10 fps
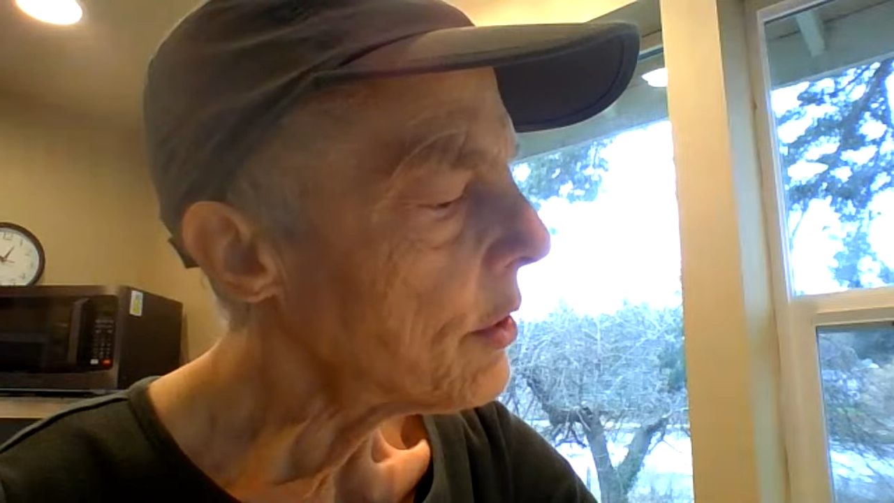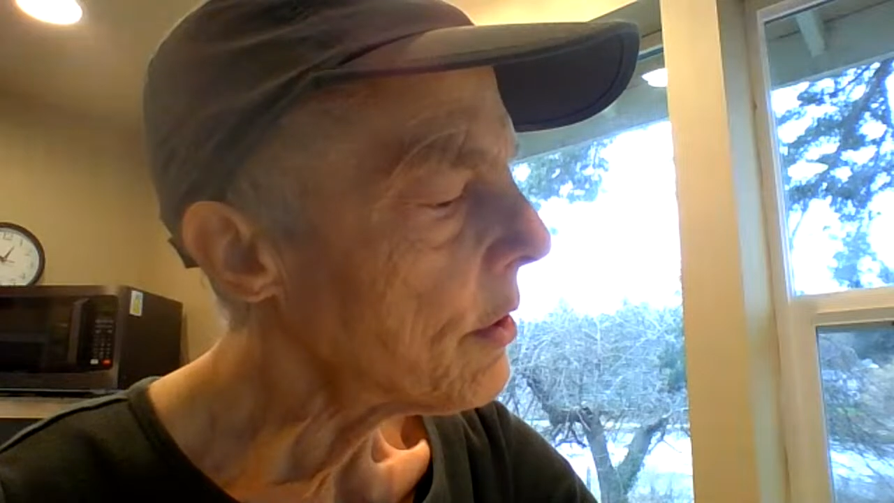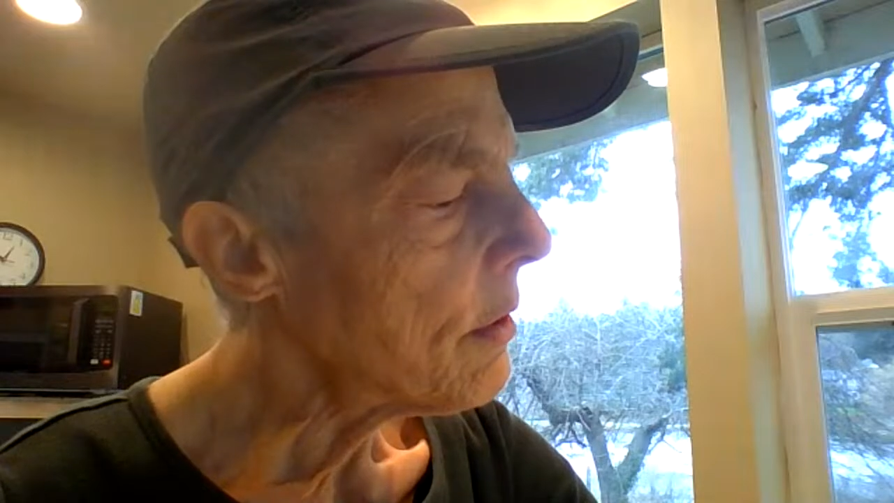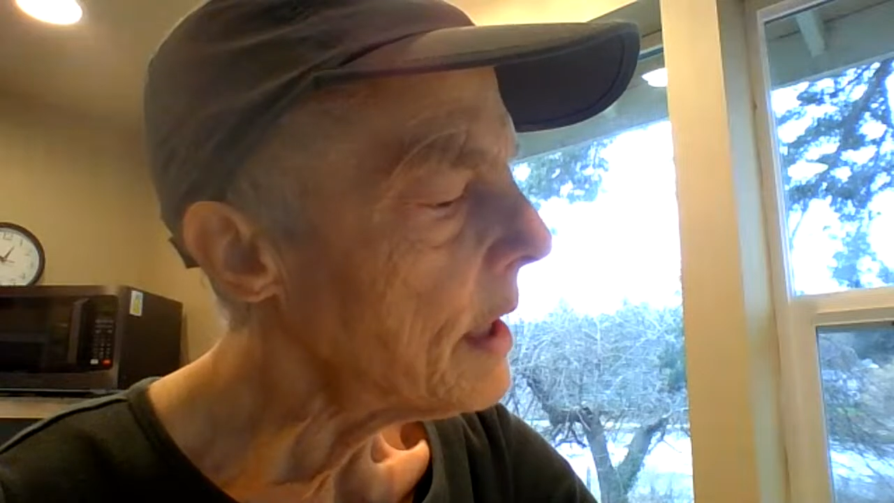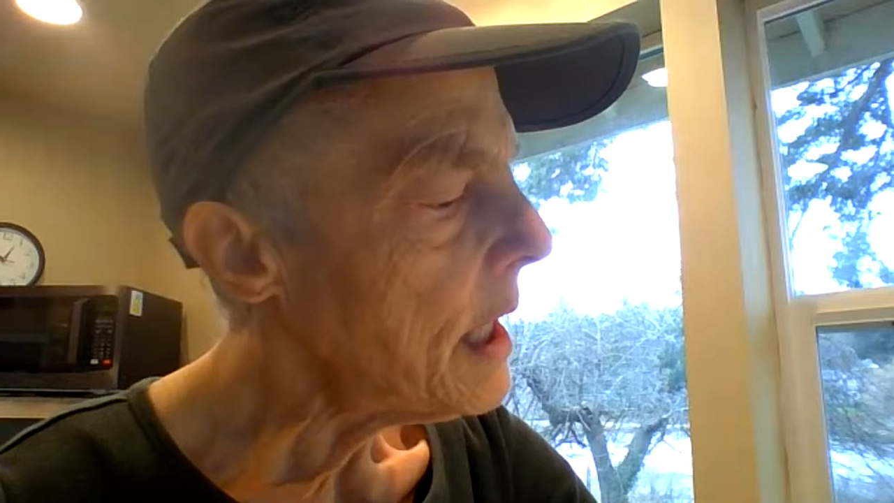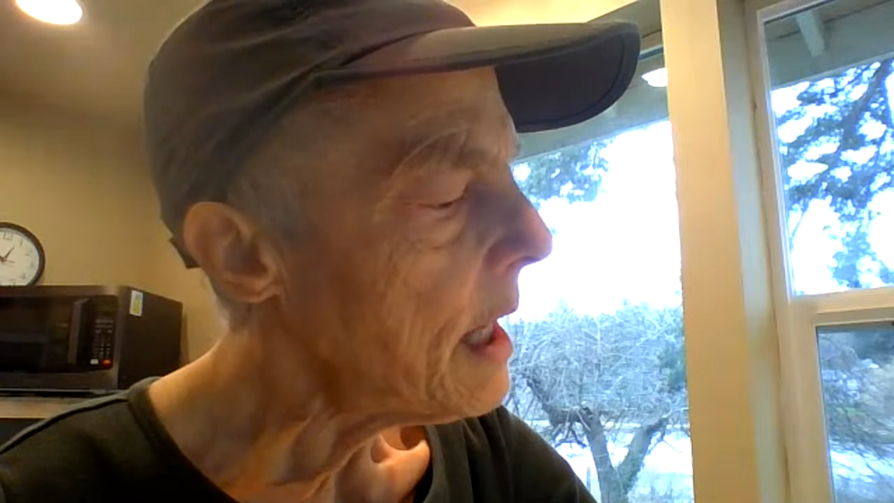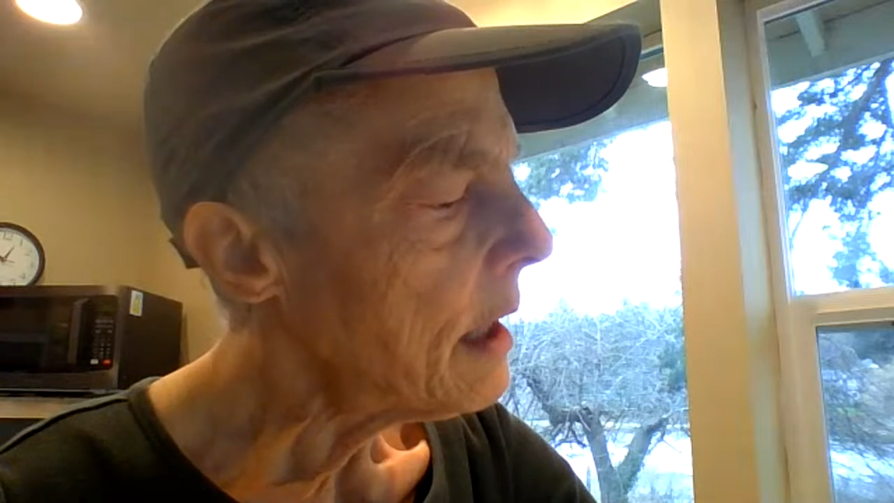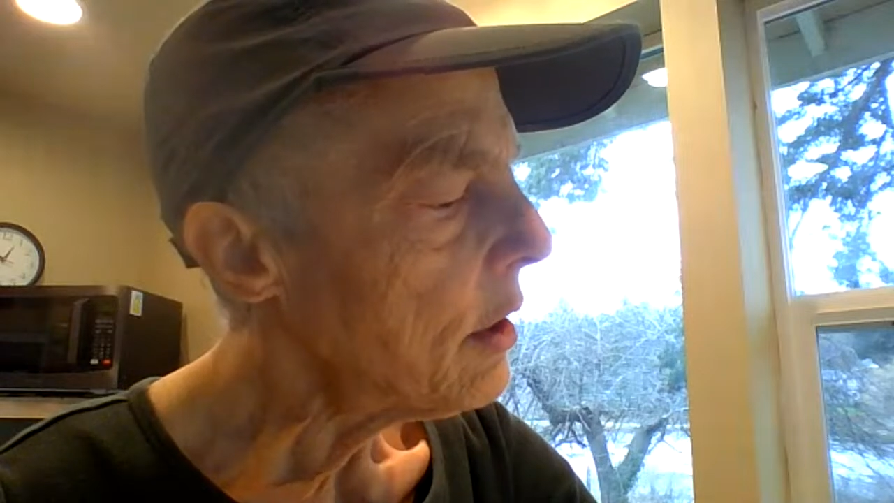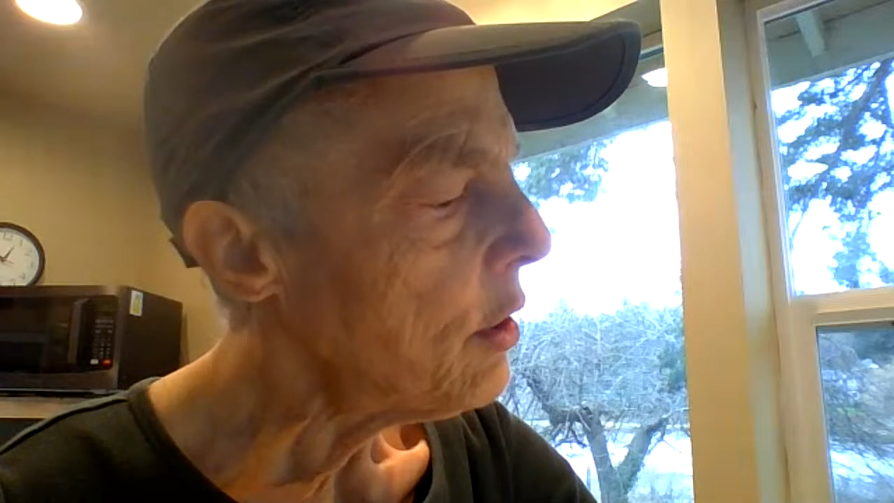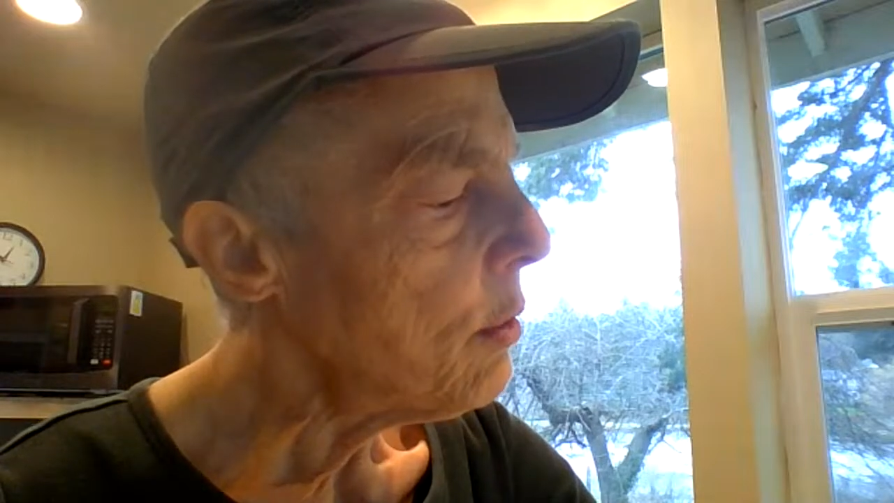curry,
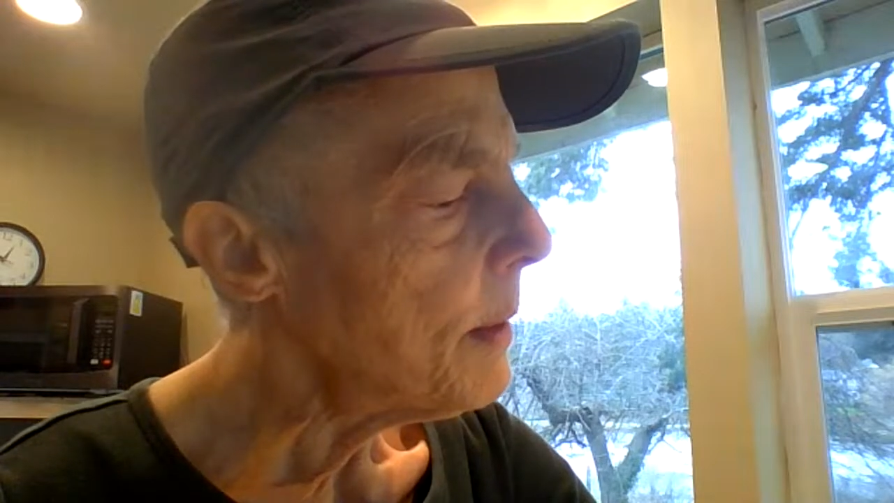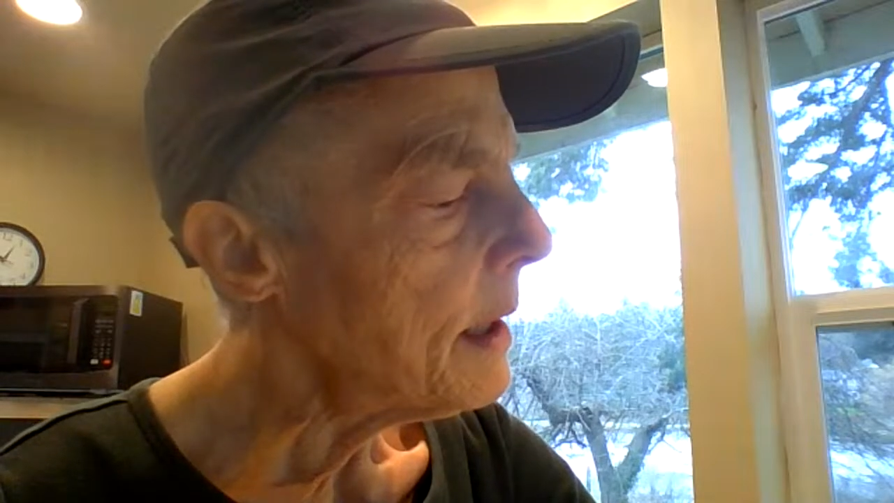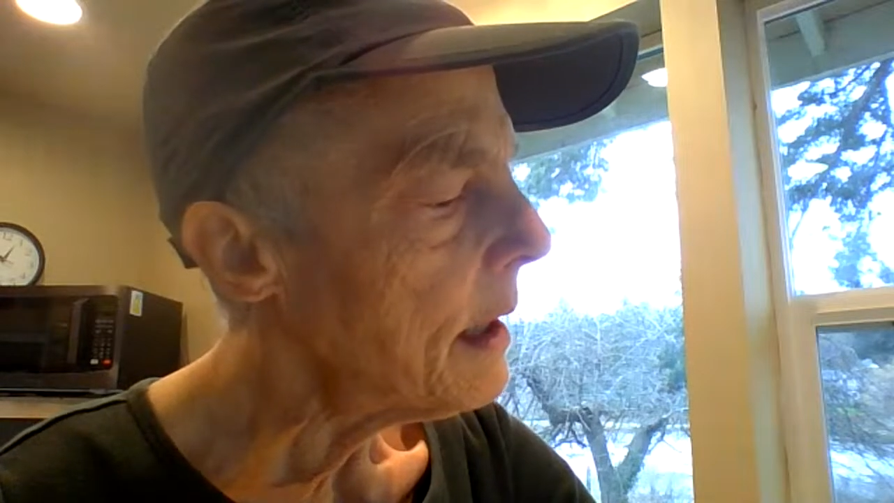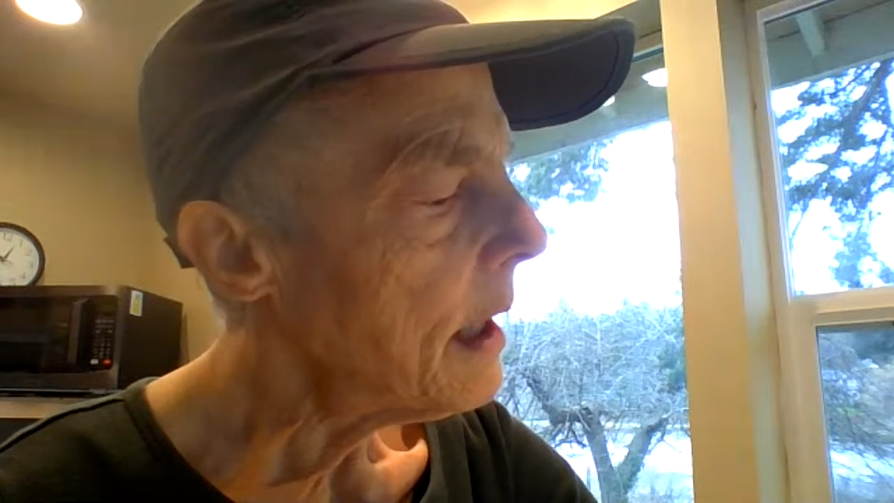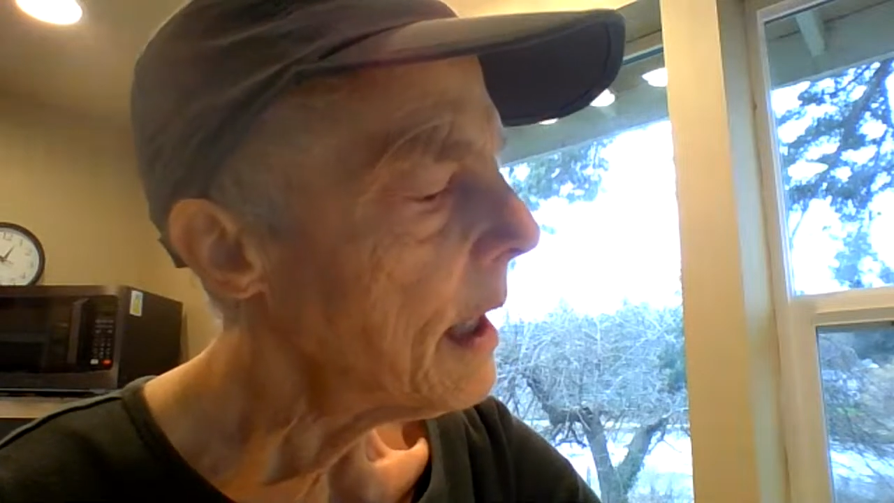cumin,